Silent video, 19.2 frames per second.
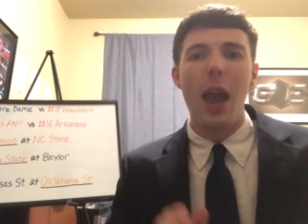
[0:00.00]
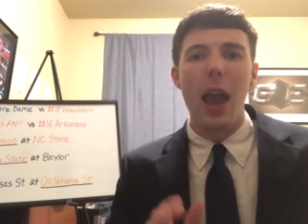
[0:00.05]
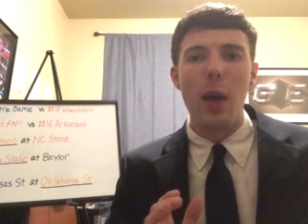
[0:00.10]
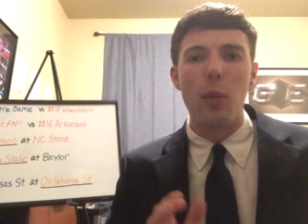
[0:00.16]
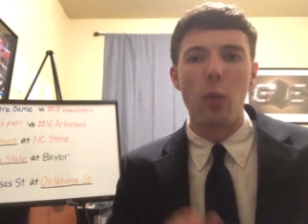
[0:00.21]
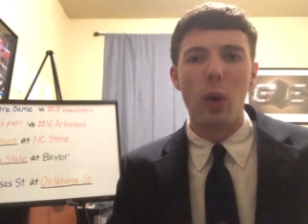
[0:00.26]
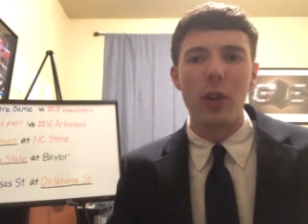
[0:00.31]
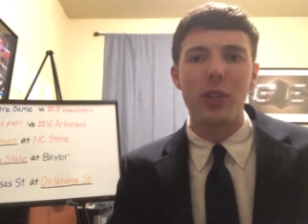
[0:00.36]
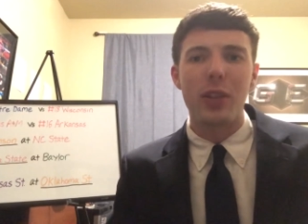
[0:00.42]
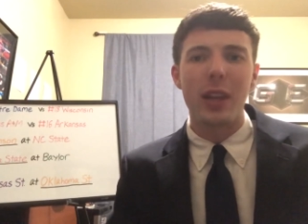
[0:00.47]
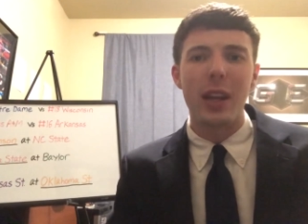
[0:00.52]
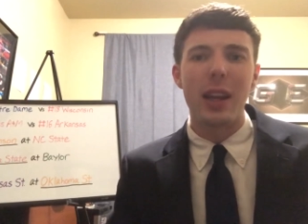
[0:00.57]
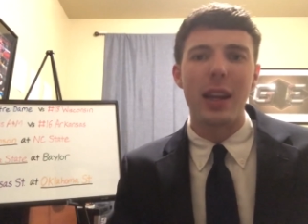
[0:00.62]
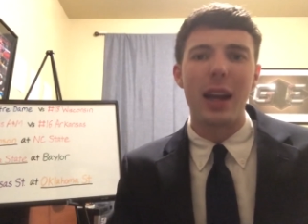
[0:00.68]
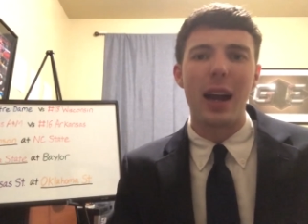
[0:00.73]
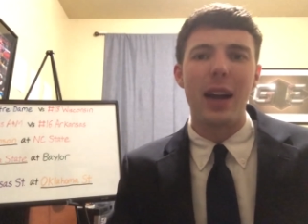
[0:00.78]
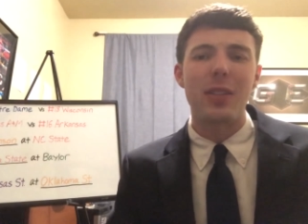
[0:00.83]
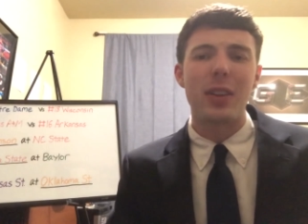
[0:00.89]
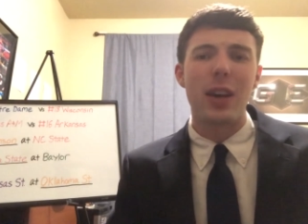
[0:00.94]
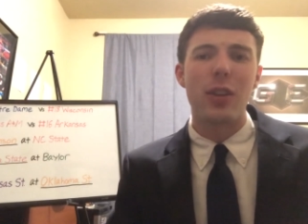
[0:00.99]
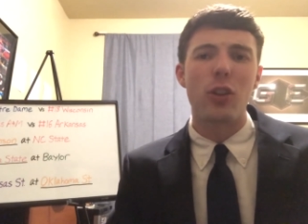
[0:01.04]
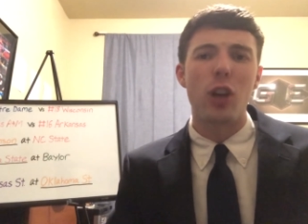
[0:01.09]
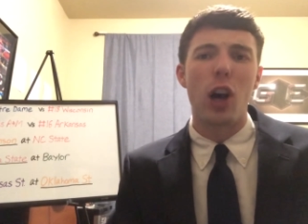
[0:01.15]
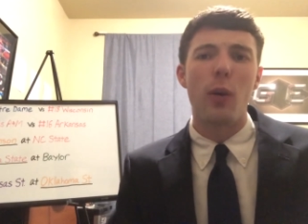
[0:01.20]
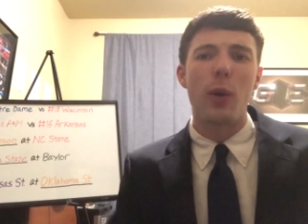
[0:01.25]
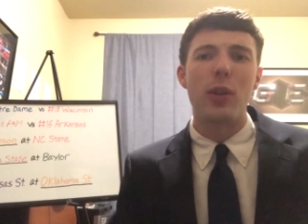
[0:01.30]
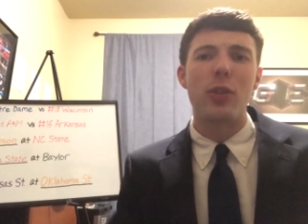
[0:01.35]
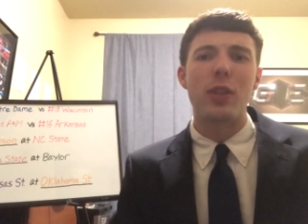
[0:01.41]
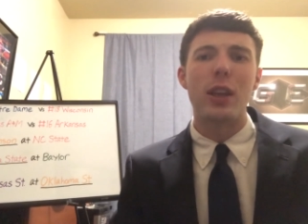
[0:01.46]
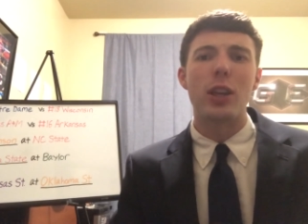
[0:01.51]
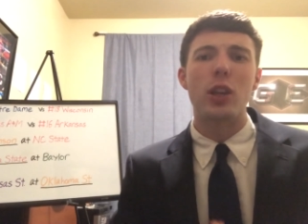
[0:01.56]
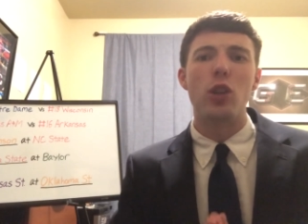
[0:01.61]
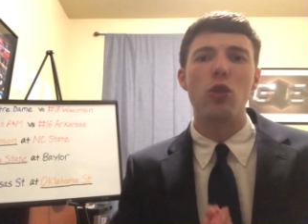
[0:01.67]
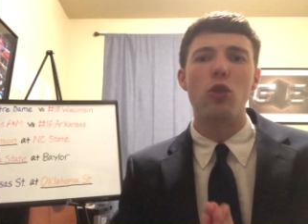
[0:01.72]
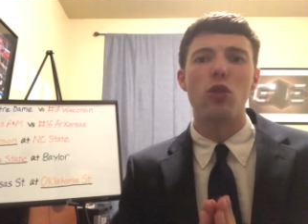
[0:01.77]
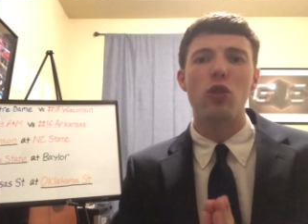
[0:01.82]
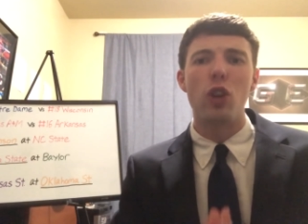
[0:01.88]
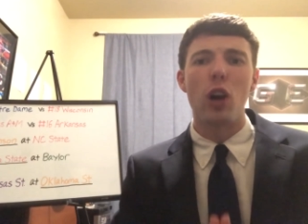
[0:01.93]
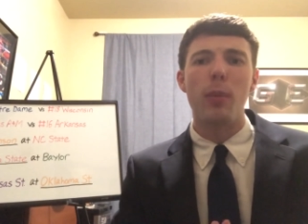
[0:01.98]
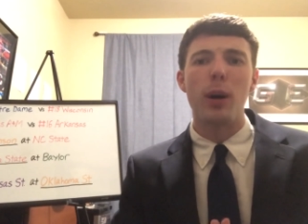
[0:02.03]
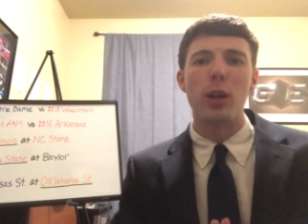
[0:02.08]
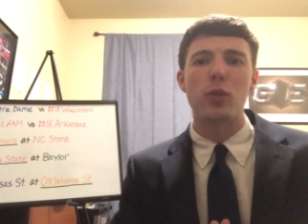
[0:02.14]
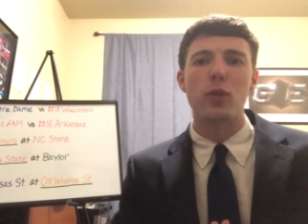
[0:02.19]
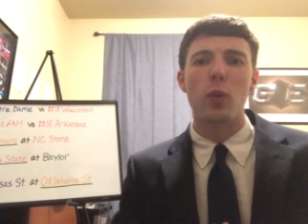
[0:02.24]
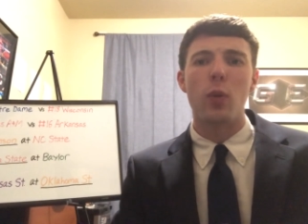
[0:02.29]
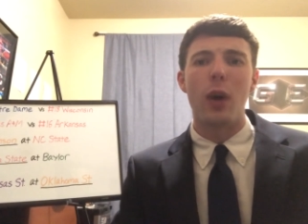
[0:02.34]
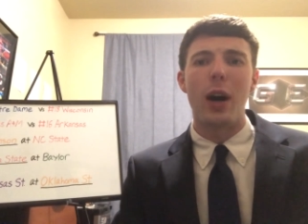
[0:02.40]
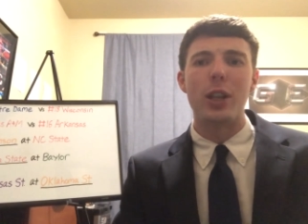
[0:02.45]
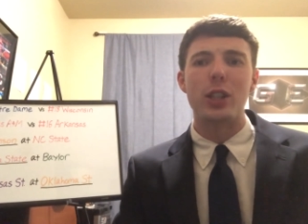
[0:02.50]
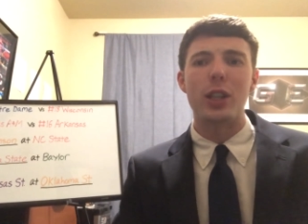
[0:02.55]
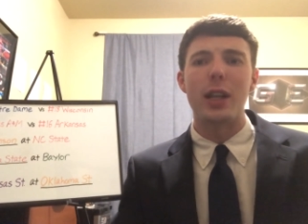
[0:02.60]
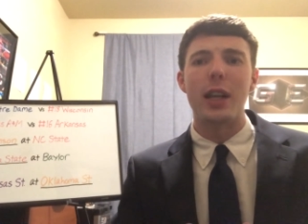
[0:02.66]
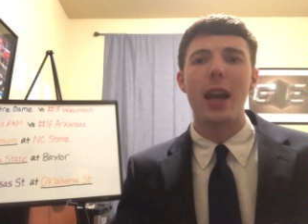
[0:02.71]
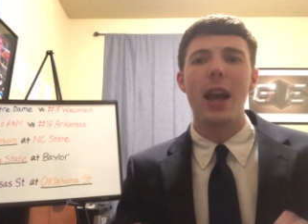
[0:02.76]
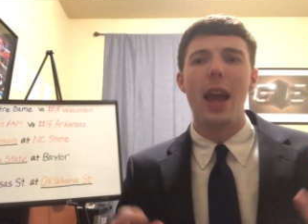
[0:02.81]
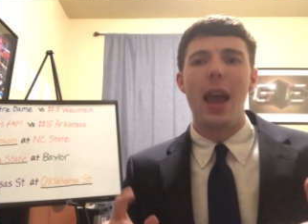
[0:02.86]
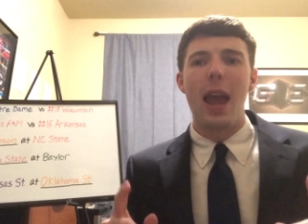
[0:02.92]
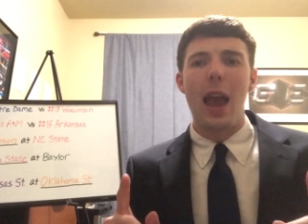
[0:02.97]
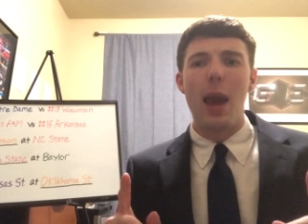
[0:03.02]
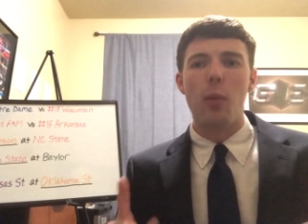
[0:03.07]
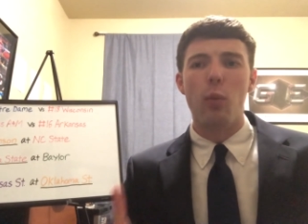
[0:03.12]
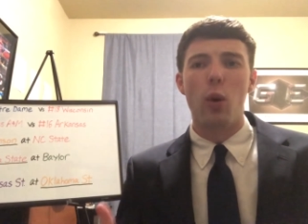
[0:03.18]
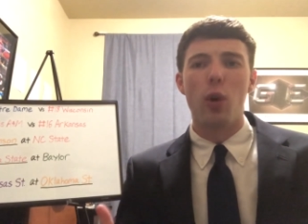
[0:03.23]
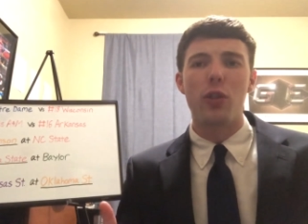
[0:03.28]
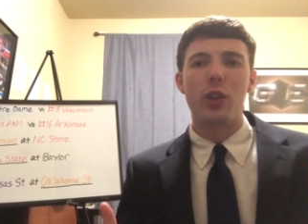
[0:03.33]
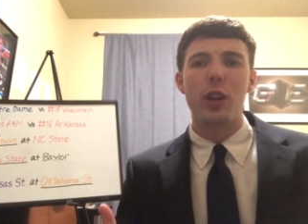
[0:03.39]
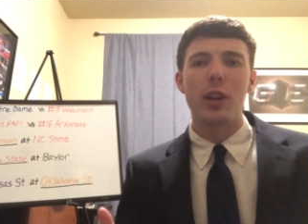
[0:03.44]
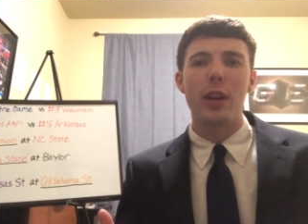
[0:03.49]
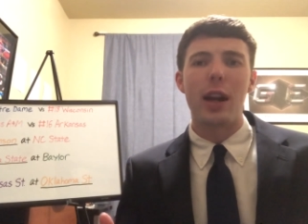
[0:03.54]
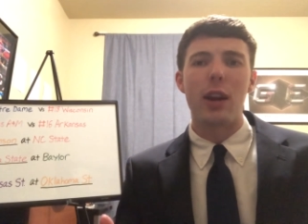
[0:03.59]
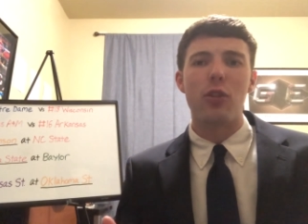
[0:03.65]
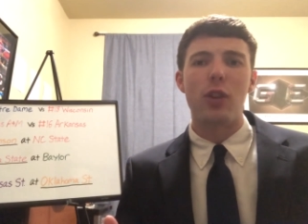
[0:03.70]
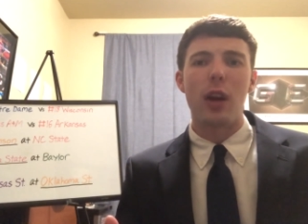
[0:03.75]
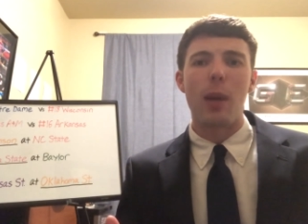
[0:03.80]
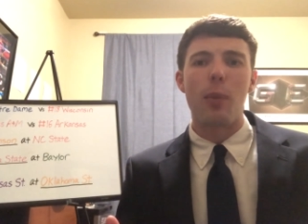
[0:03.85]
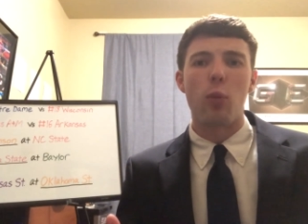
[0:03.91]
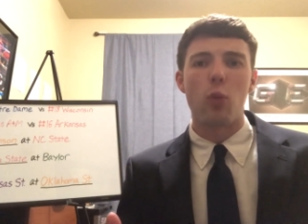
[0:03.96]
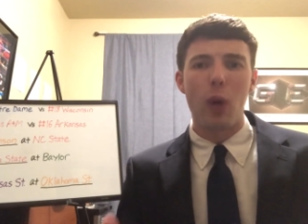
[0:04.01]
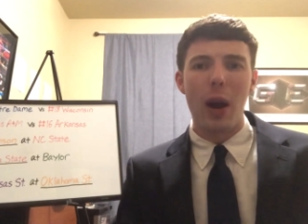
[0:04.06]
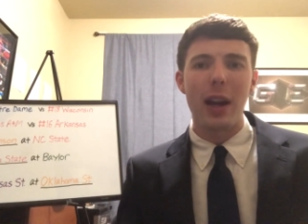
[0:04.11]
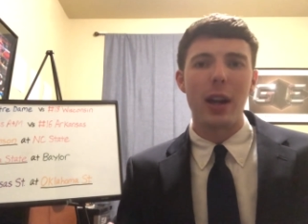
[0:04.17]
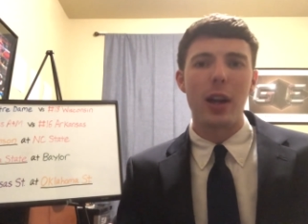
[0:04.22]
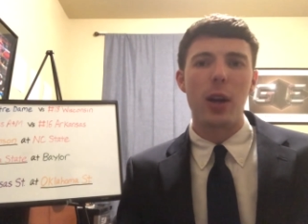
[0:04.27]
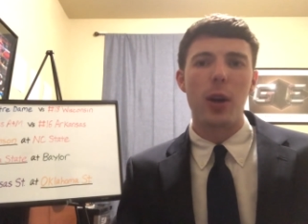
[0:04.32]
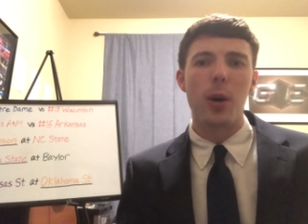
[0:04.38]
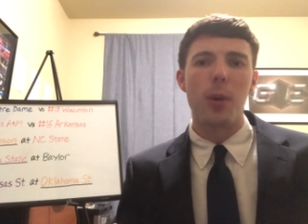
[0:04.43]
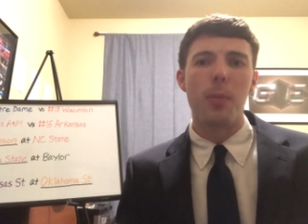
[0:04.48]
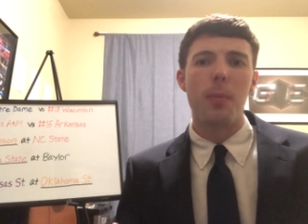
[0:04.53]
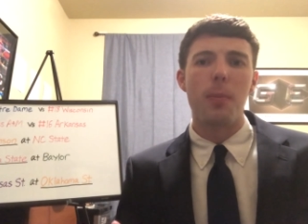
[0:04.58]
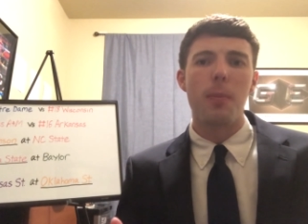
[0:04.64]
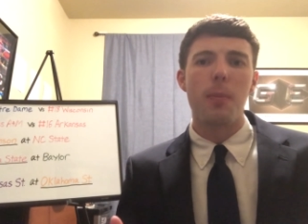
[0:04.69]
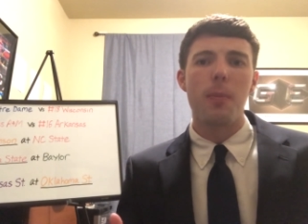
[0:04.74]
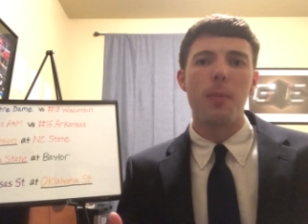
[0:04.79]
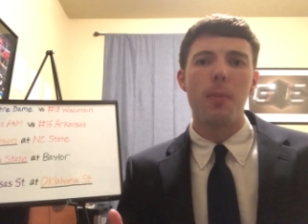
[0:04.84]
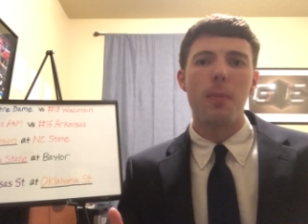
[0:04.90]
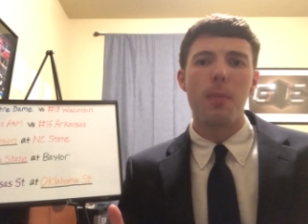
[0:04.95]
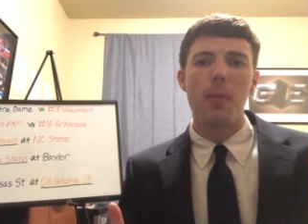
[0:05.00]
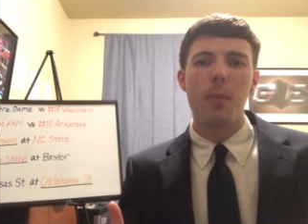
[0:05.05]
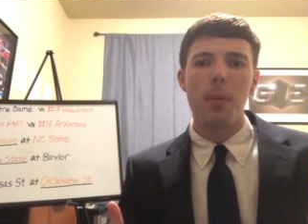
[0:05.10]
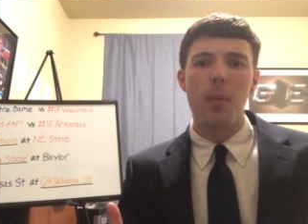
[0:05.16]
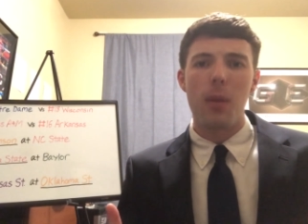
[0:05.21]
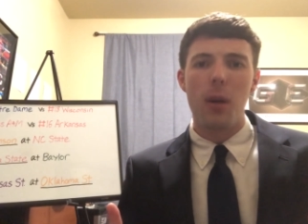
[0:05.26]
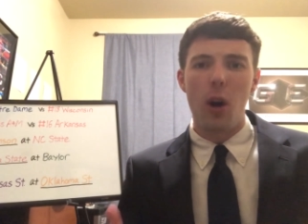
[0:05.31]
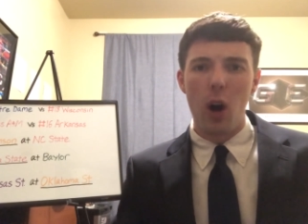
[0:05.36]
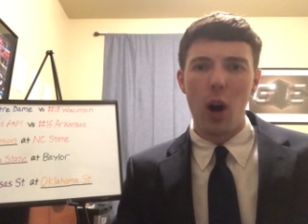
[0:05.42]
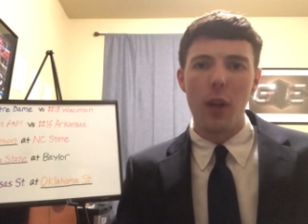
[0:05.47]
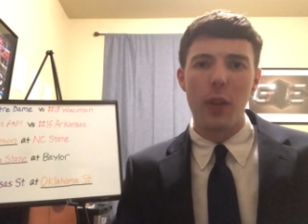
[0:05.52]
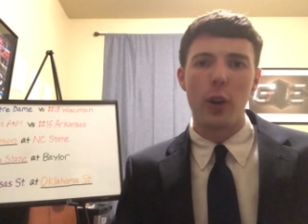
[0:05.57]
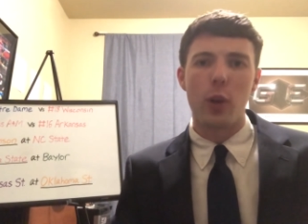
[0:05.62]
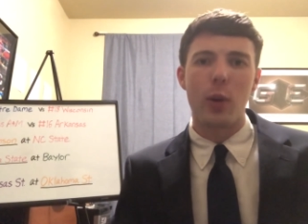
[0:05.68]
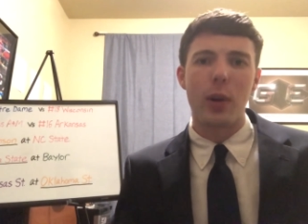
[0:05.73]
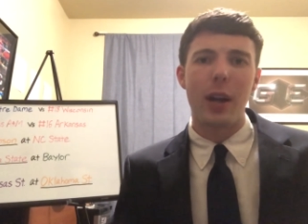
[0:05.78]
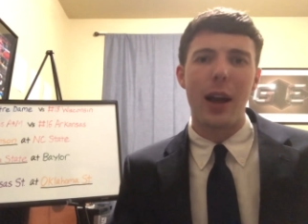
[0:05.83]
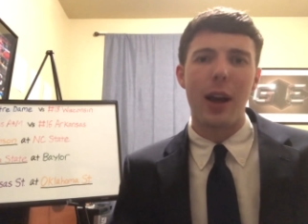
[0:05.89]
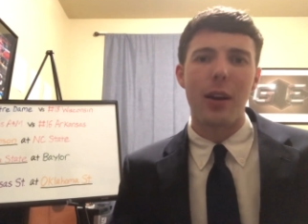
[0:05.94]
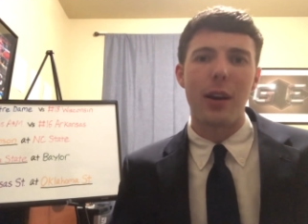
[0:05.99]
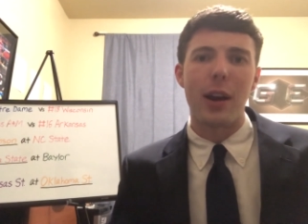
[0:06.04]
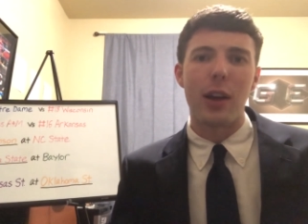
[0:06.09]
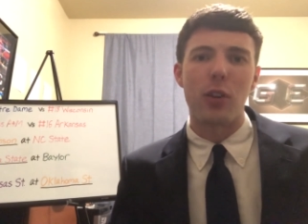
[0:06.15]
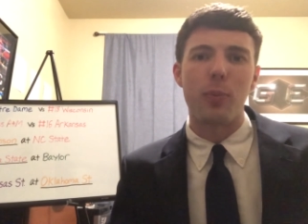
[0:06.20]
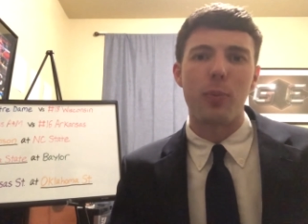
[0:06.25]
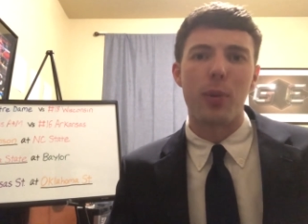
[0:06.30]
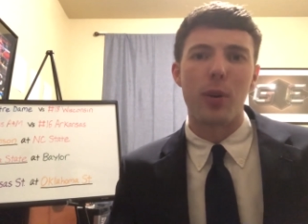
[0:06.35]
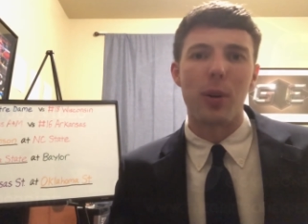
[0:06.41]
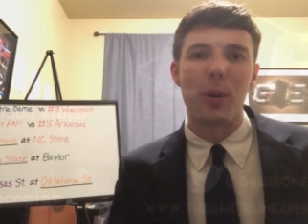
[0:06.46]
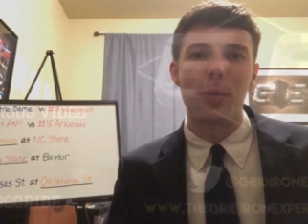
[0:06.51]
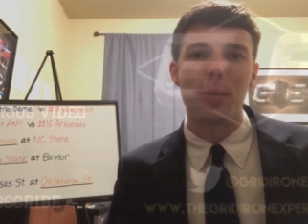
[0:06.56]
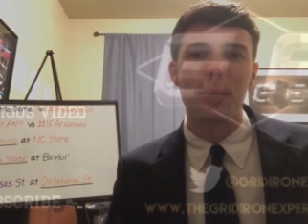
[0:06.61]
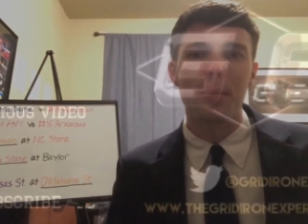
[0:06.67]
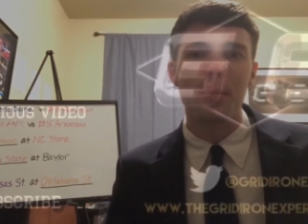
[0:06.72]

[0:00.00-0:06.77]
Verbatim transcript: And once again, guys, as always, thank you so much for watching, and we'll see you next time right here on The Gridiron Expert.